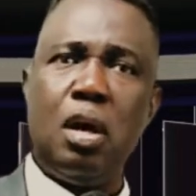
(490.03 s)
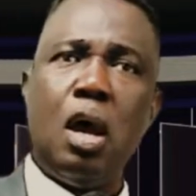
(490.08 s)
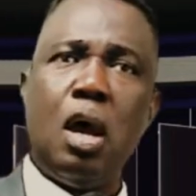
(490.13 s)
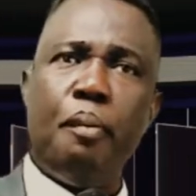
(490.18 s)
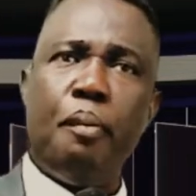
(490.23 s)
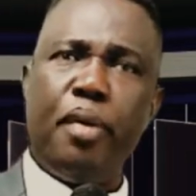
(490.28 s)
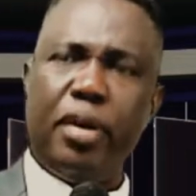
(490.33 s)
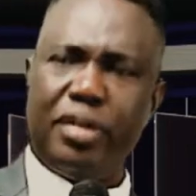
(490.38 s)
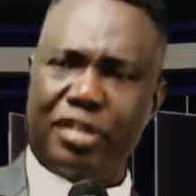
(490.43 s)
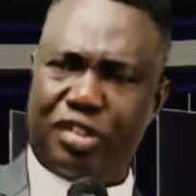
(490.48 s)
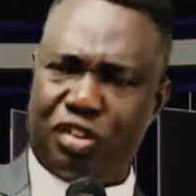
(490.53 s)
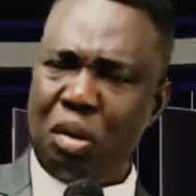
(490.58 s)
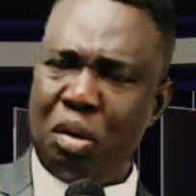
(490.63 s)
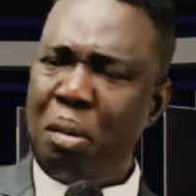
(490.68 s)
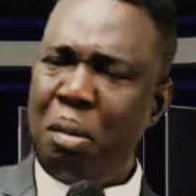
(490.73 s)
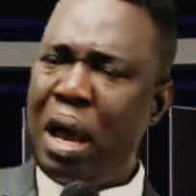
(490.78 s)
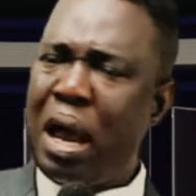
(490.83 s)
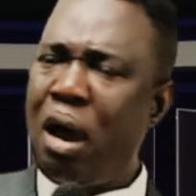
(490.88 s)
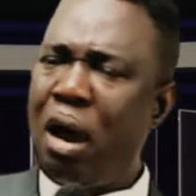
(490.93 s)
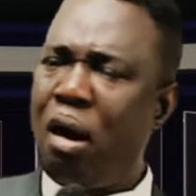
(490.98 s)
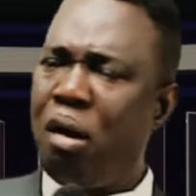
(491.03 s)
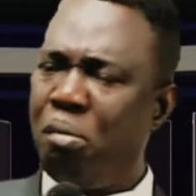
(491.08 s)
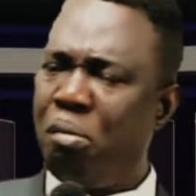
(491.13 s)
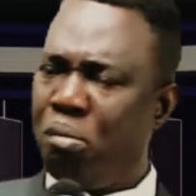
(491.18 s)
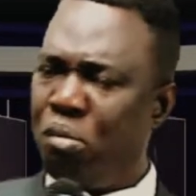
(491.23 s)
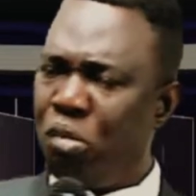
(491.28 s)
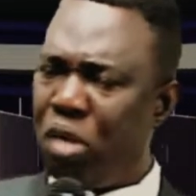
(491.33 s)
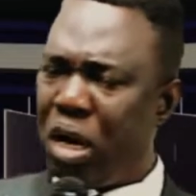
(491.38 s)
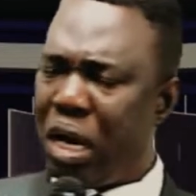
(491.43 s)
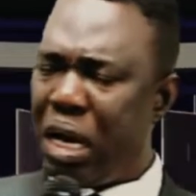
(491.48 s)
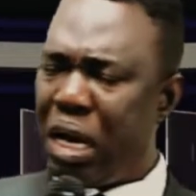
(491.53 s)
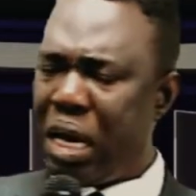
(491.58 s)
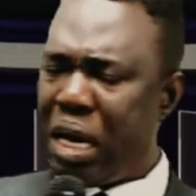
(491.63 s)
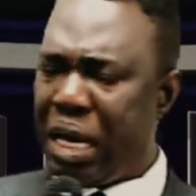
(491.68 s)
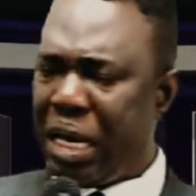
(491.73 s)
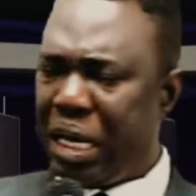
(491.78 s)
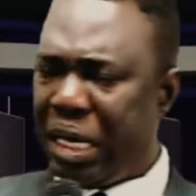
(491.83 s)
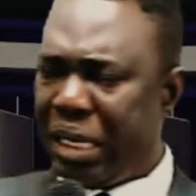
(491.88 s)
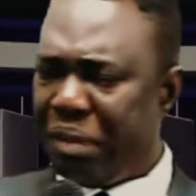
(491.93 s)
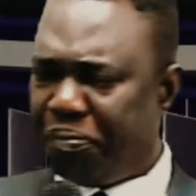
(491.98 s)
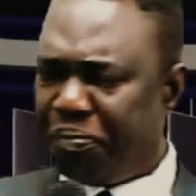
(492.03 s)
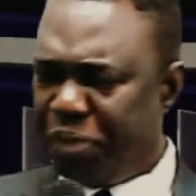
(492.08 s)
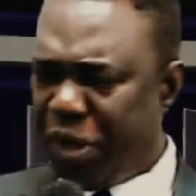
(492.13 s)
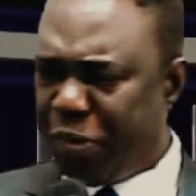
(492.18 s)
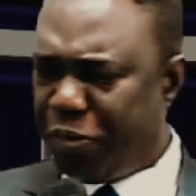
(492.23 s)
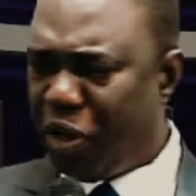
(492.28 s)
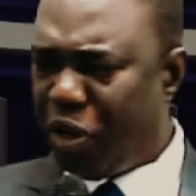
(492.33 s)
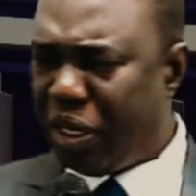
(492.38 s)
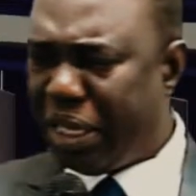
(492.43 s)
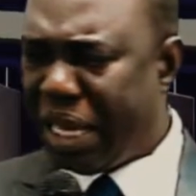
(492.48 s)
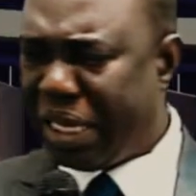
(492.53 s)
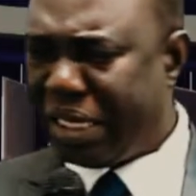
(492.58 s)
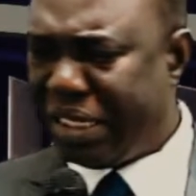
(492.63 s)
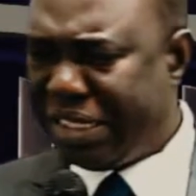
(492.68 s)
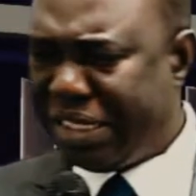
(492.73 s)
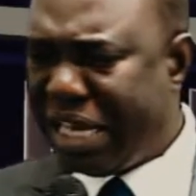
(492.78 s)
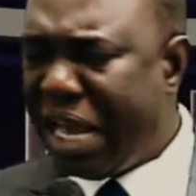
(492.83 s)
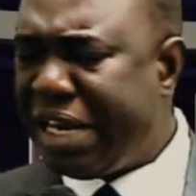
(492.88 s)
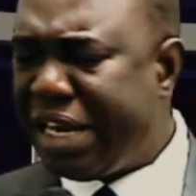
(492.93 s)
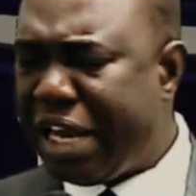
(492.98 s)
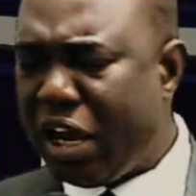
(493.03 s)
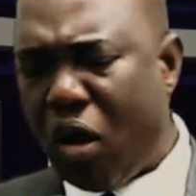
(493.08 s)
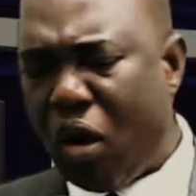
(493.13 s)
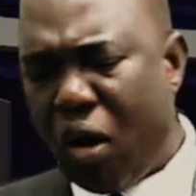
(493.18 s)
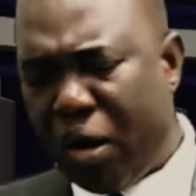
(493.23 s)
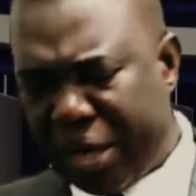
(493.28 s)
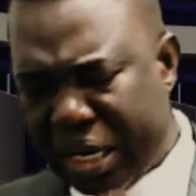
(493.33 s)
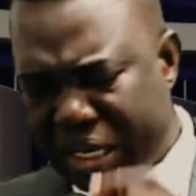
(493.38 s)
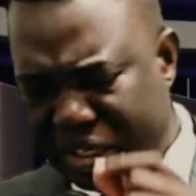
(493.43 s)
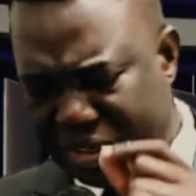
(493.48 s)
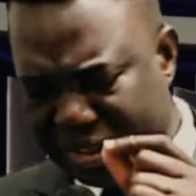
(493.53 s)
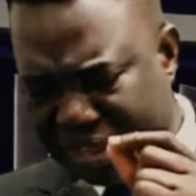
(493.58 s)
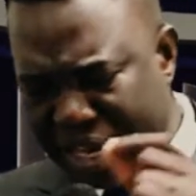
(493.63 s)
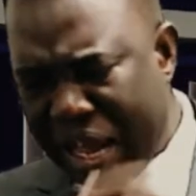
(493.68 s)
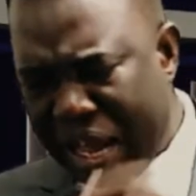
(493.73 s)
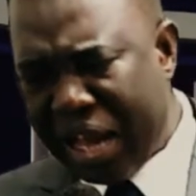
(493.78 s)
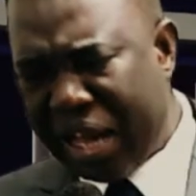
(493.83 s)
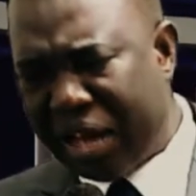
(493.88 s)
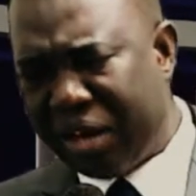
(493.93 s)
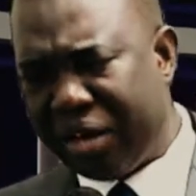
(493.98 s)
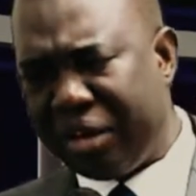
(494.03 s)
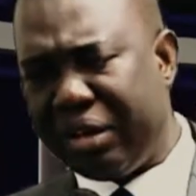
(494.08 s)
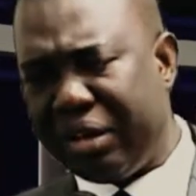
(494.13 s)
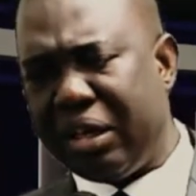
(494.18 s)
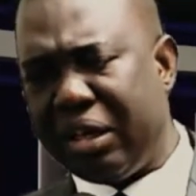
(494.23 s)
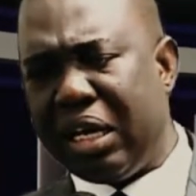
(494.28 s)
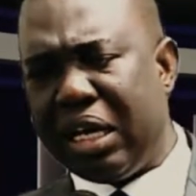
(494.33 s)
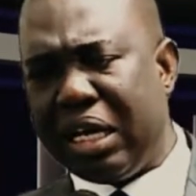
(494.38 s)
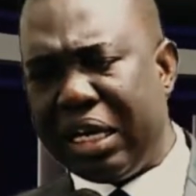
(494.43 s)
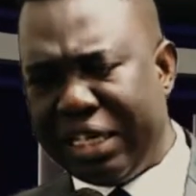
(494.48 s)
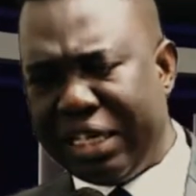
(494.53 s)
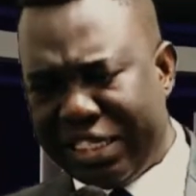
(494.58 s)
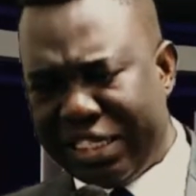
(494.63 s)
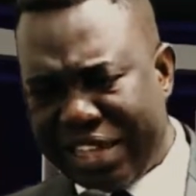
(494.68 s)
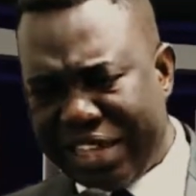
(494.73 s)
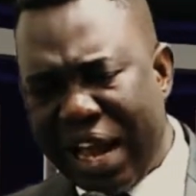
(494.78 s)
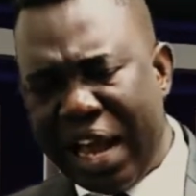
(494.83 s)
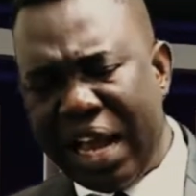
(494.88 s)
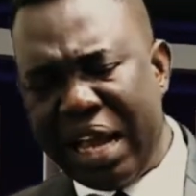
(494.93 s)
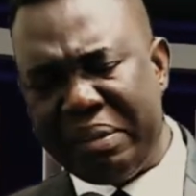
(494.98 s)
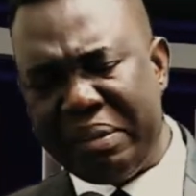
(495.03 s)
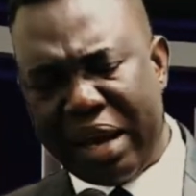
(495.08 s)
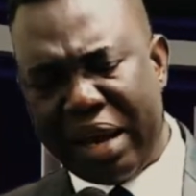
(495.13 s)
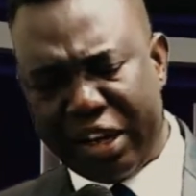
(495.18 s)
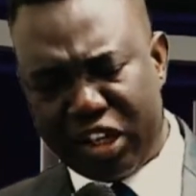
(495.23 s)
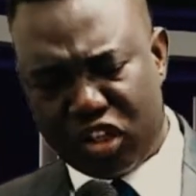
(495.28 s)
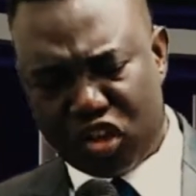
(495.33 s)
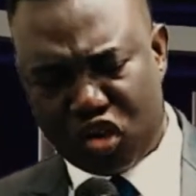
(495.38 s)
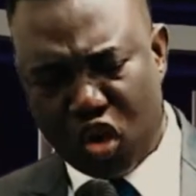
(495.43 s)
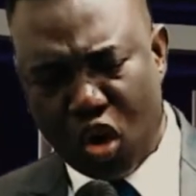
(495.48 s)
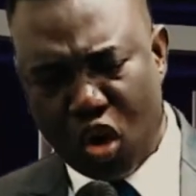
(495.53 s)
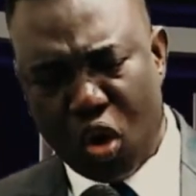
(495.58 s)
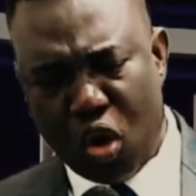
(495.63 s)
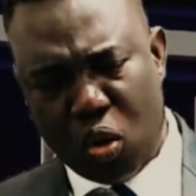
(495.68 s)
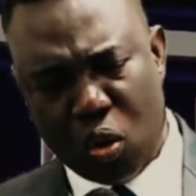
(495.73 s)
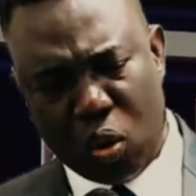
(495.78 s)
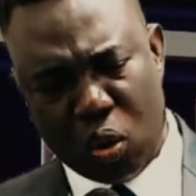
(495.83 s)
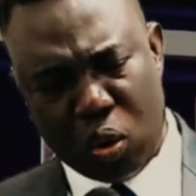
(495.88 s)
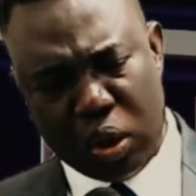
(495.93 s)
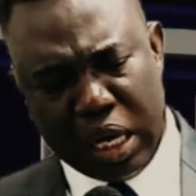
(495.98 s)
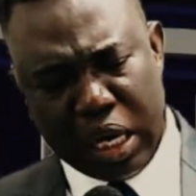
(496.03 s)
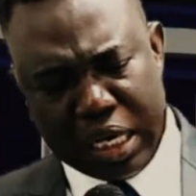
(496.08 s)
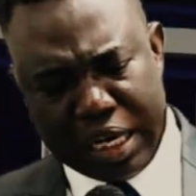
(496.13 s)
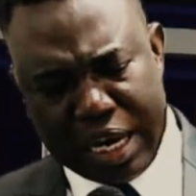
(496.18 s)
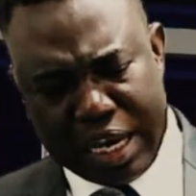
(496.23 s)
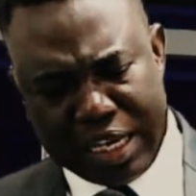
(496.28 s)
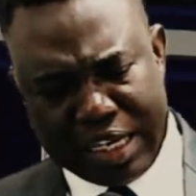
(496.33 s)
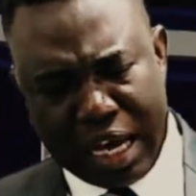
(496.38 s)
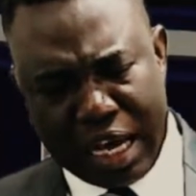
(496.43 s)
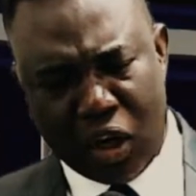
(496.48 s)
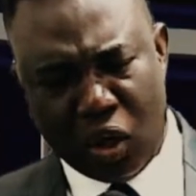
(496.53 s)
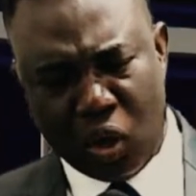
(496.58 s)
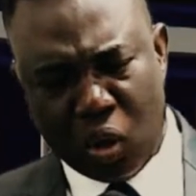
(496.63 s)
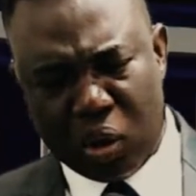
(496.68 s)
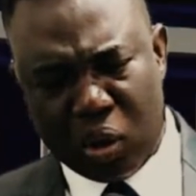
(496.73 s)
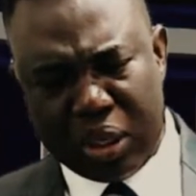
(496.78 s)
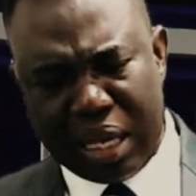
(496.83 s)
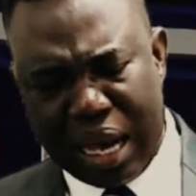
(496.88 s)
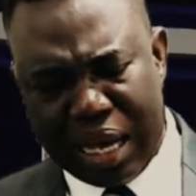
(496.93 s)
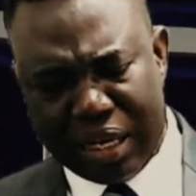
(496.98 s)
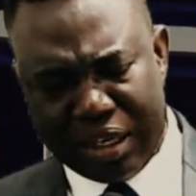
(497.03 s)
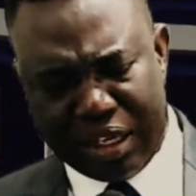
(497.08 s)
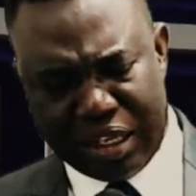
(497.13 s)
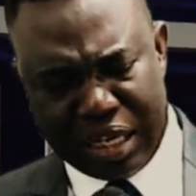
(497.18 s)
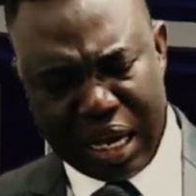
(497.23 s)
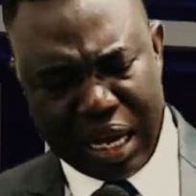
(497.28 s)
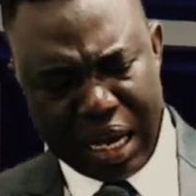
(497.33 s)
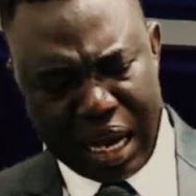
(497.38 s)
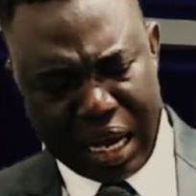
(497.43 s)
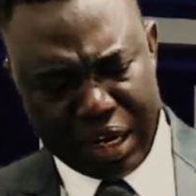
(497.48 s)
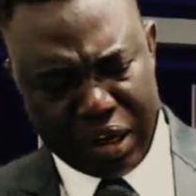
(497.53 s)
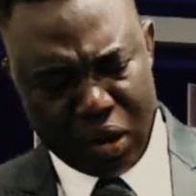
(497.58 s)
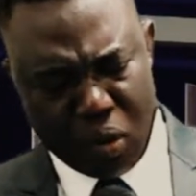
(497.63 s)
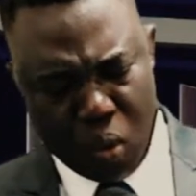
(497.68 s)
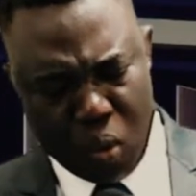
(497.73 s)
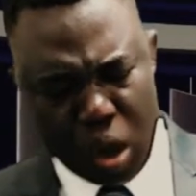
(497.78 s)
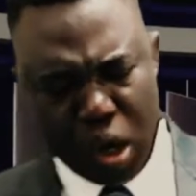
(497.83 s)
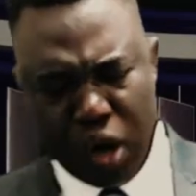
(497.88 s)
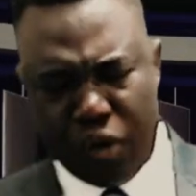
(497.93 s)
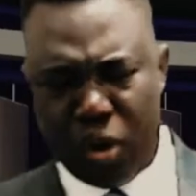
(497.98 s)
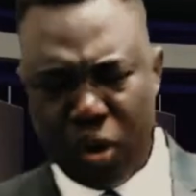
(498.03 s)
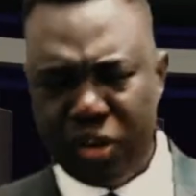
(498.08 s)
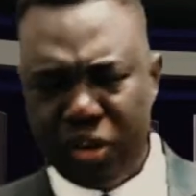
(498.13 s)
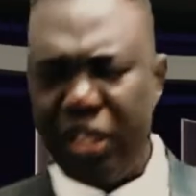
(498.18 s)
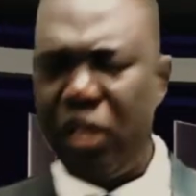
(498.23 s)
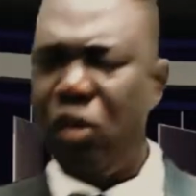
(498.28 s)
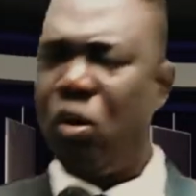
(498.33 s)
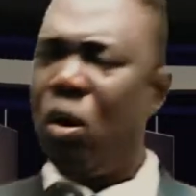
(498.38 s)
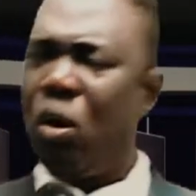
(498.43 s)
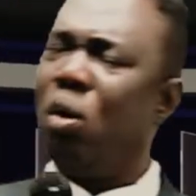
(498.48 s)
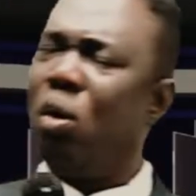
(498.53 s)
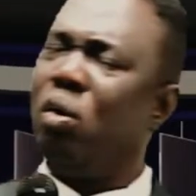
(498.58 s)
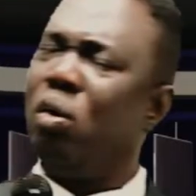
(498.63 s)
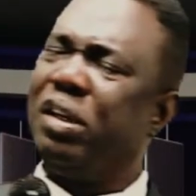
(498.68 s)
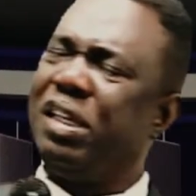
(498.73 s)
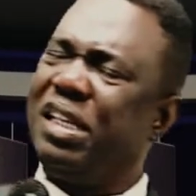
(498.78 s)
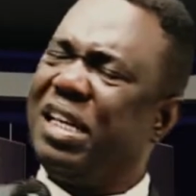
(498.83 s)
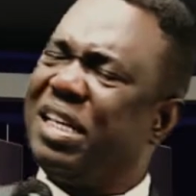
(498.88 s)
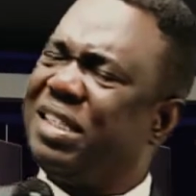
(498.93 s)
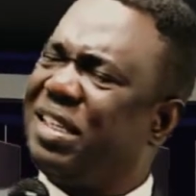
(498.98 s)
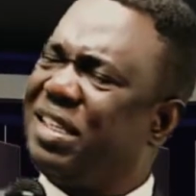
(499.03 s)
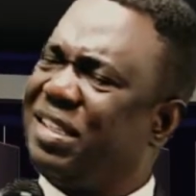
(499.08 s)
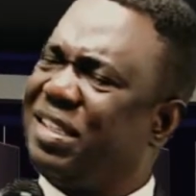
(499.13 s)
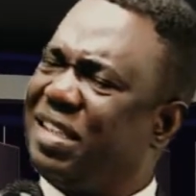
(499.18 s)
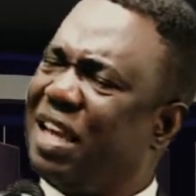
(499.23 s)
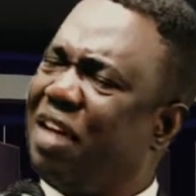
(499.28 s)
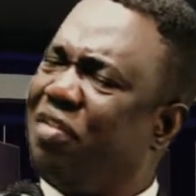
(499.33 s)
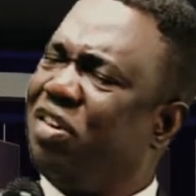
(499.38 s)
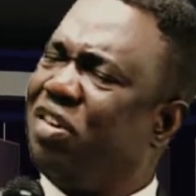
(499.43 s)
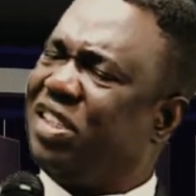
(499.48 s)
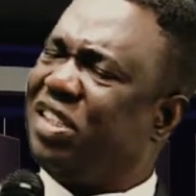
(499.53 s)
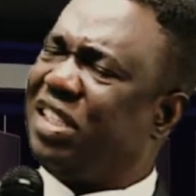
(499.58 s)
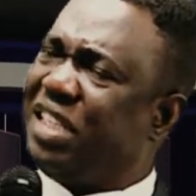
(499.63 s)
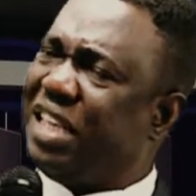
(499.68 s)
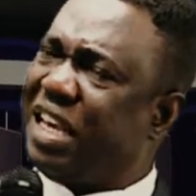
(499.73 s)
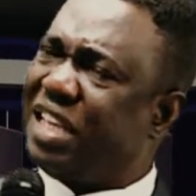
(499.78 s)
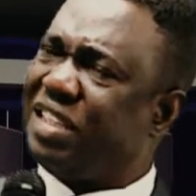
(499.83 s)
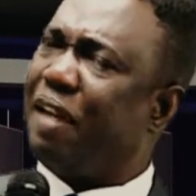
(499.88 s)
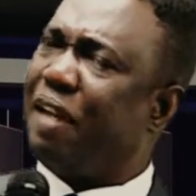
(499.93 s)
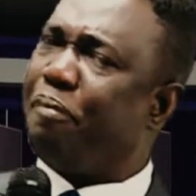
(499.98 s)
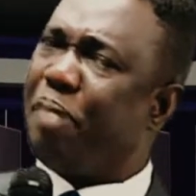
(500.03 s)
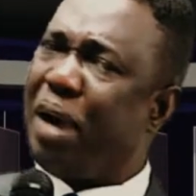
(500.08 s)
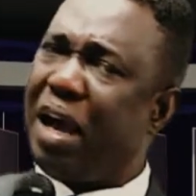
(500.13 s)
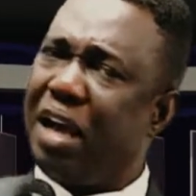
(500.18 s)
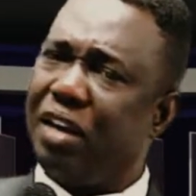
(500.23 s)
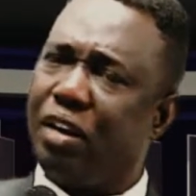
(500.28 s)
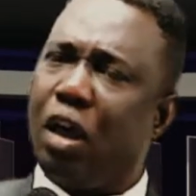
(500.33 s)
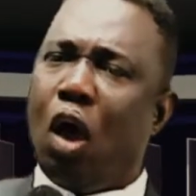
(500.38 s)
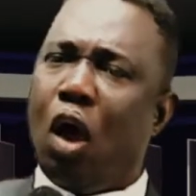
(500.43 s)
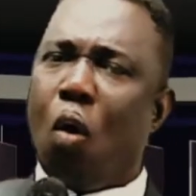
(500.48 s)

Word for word: But somehow, uh, uh, people like Daniel understand the time and the scroll that he can look at the, uh, at the word of God and say, no, this is seventy years apart.